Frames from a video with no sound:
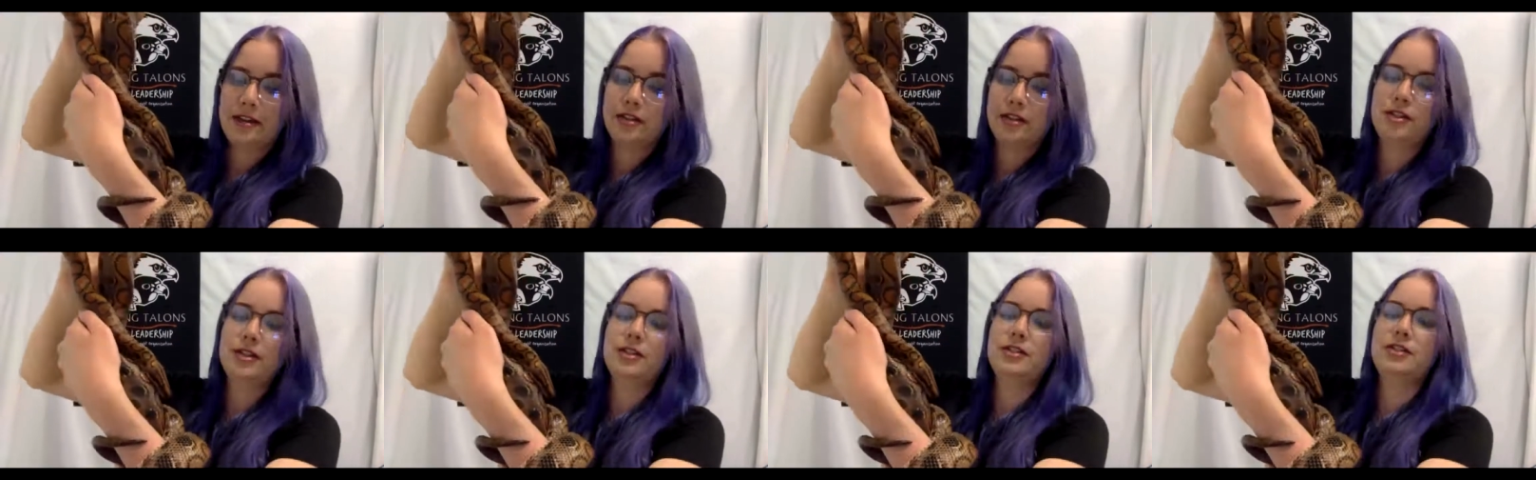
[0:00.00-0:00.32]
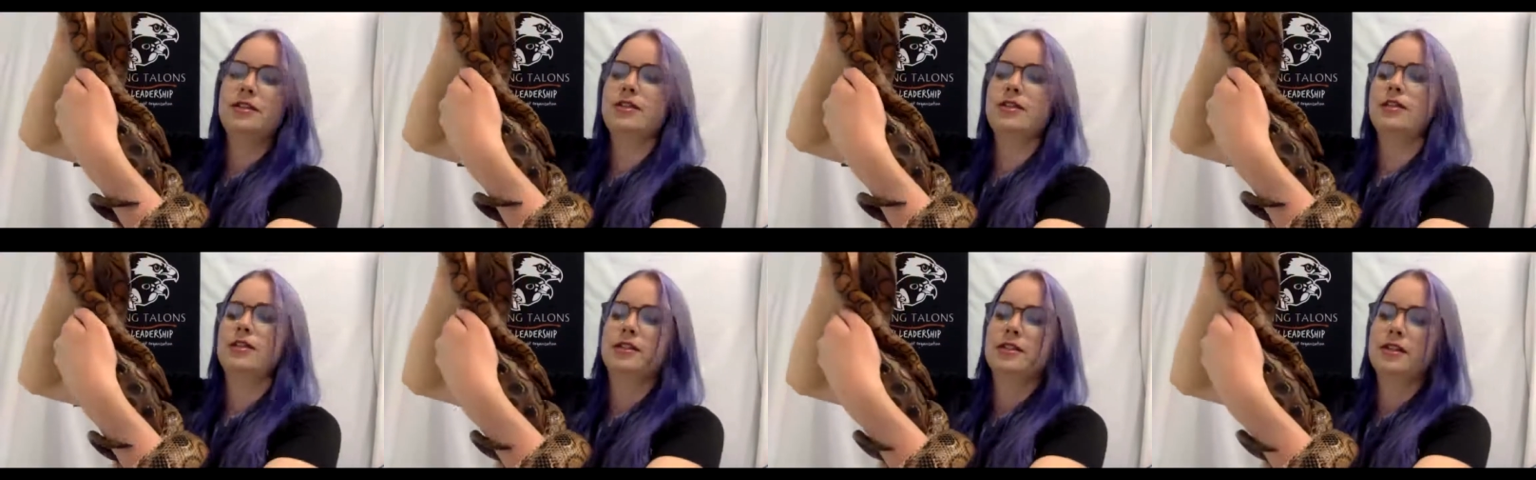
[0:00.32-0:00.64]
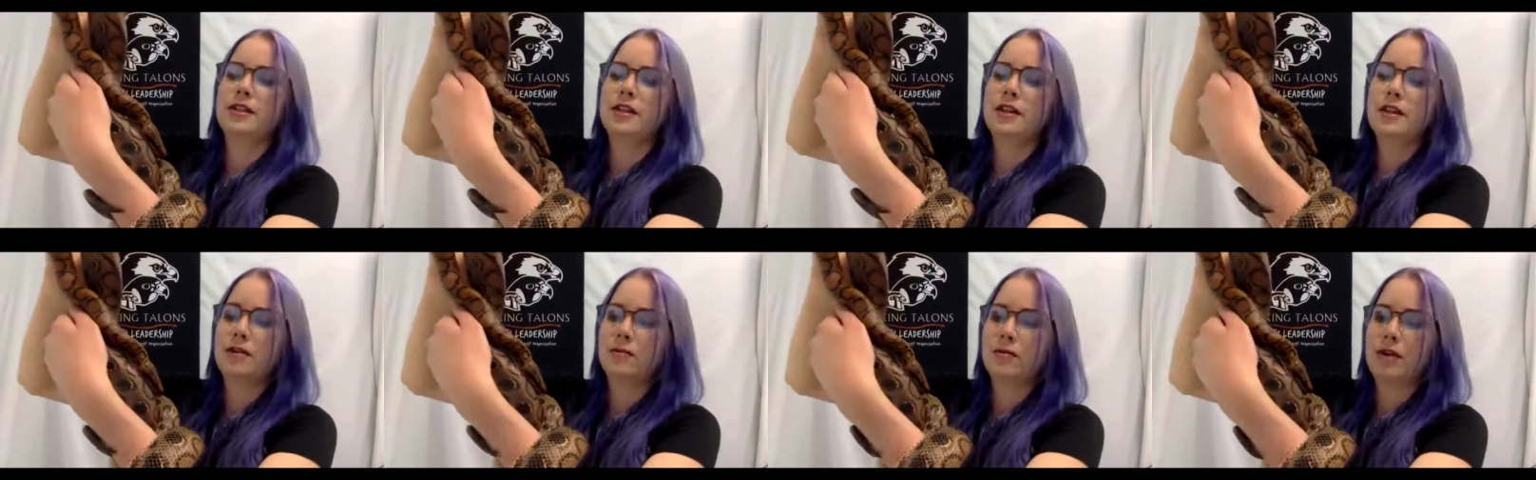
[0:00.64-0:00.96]
She's
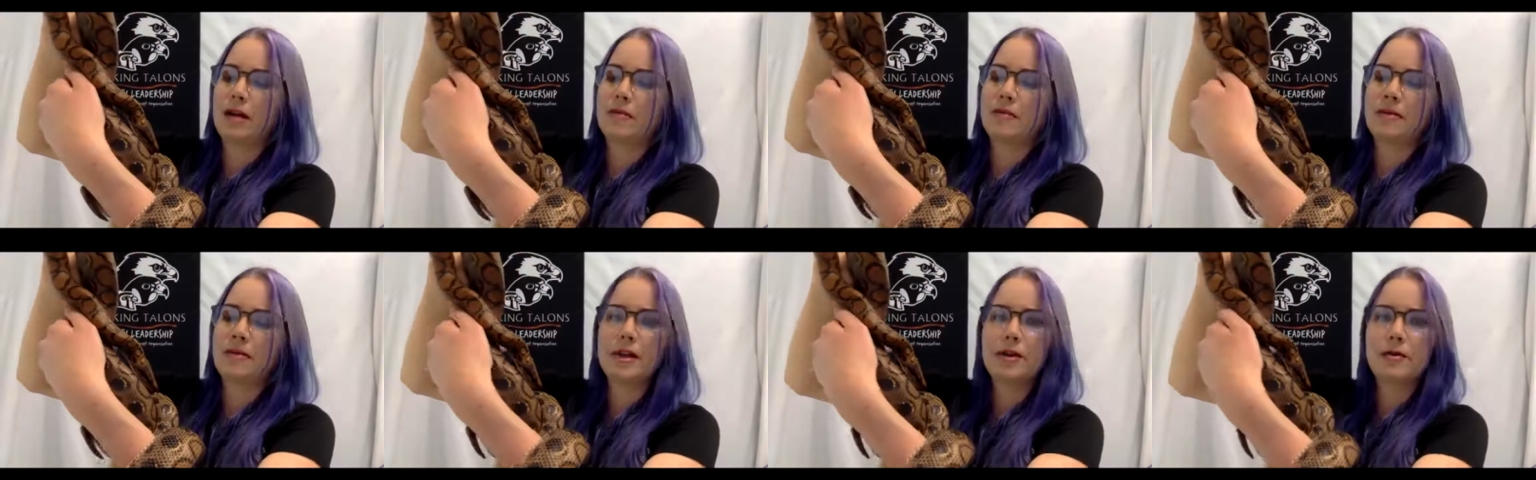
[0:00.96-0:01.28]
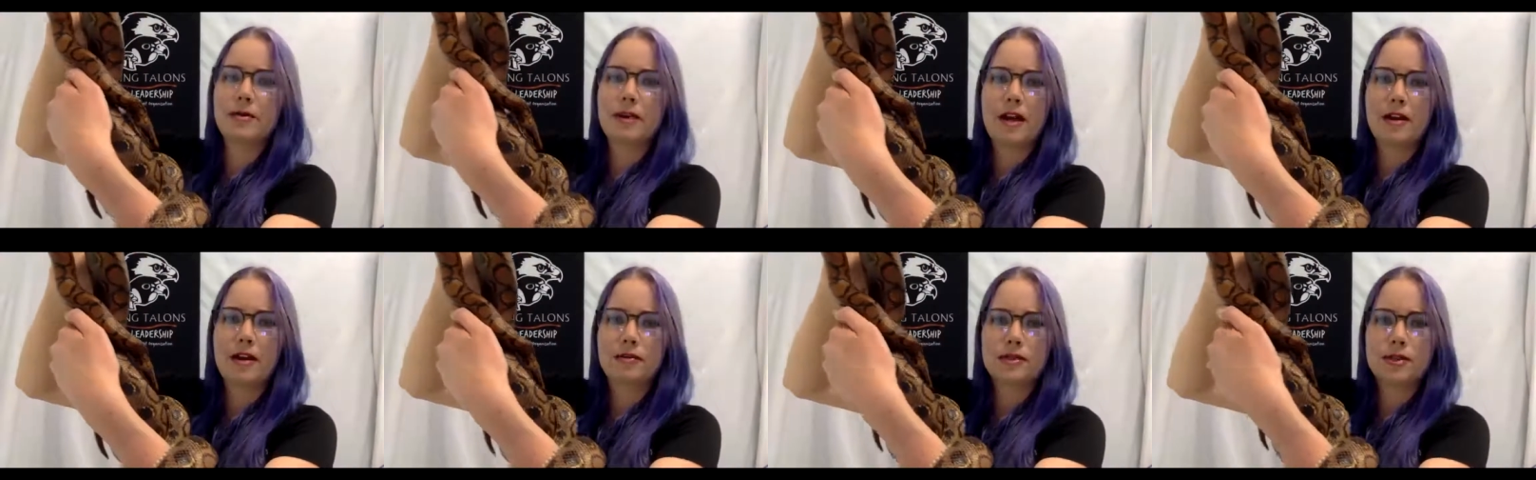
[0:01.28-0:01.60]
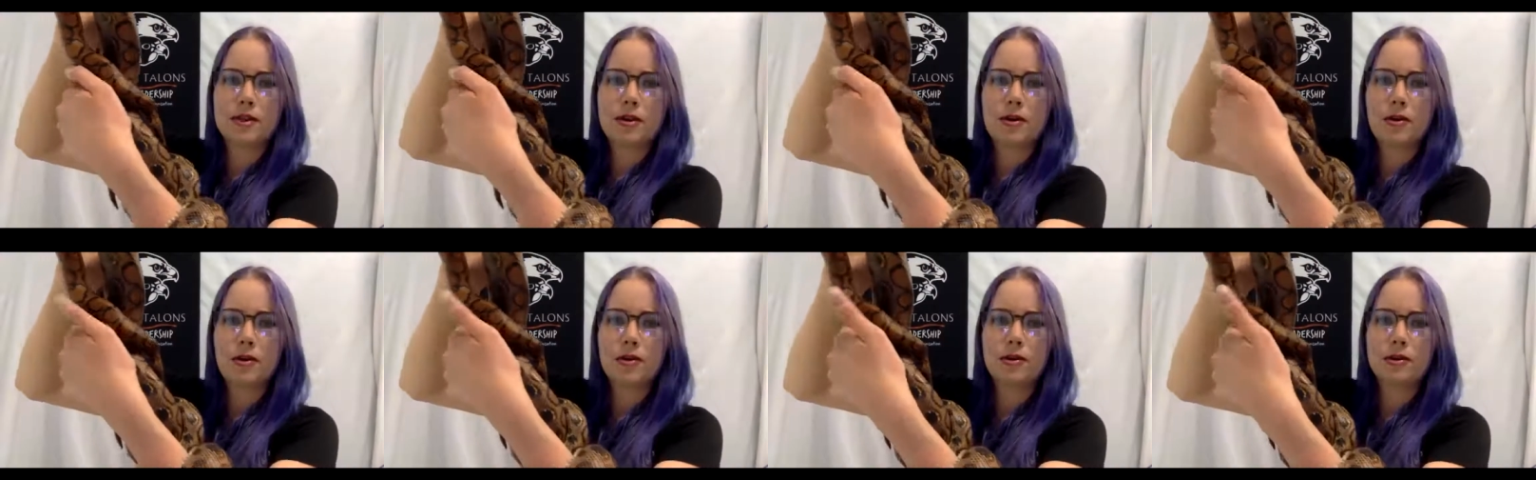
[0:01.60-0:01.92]
just wrapping around
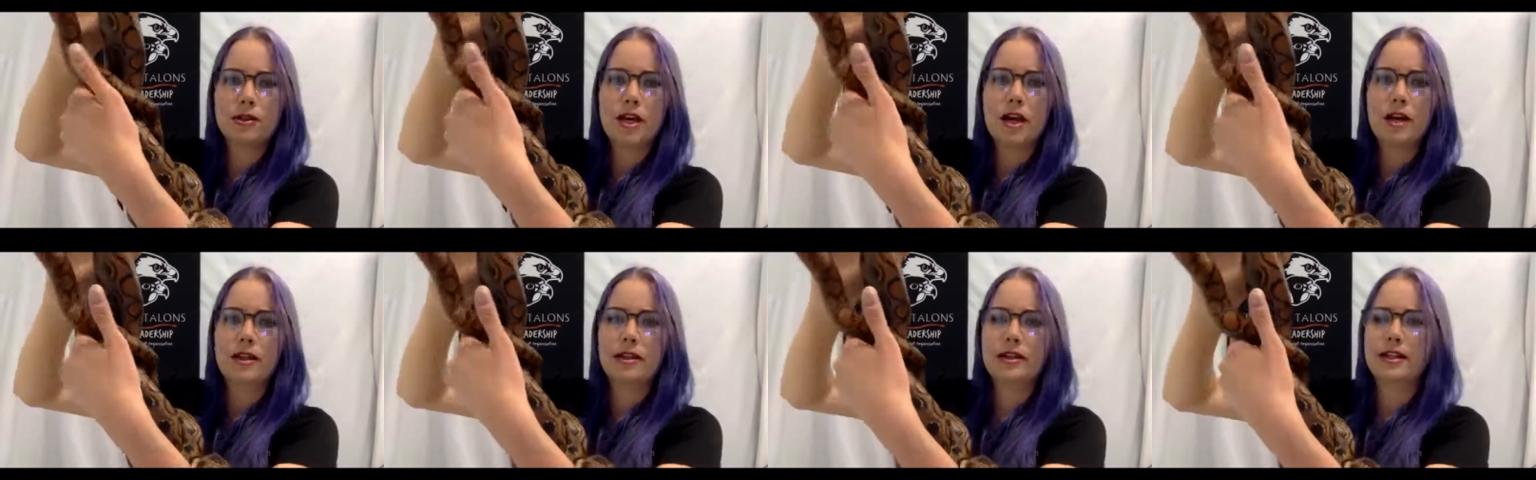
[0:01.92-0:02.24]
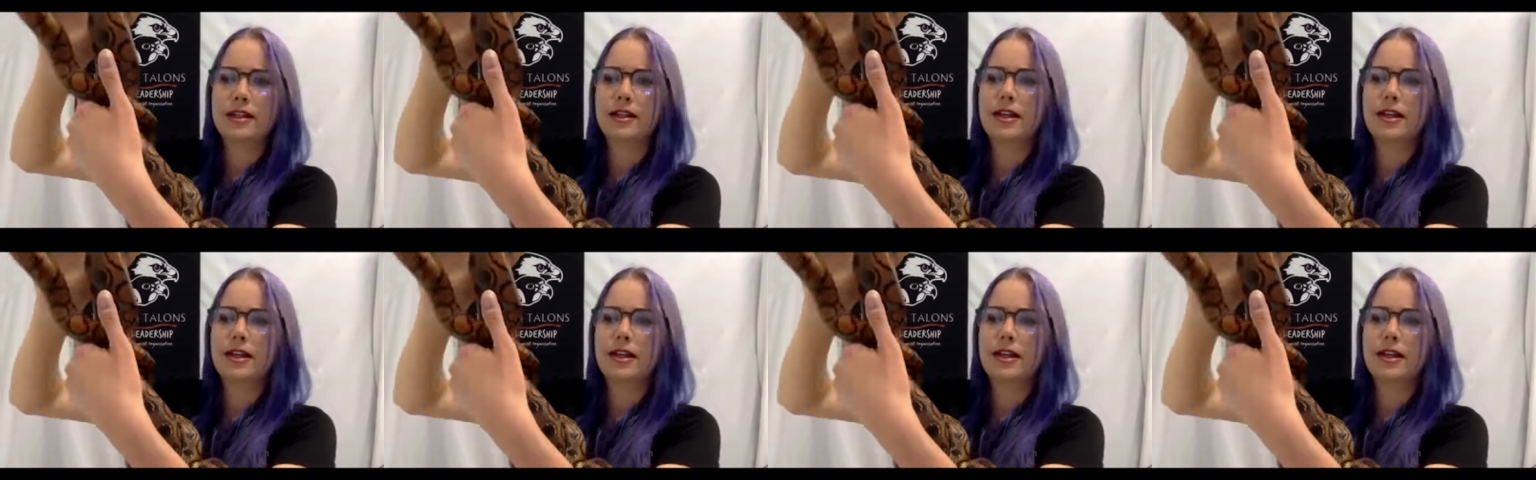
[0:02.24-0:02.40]
to hold on. And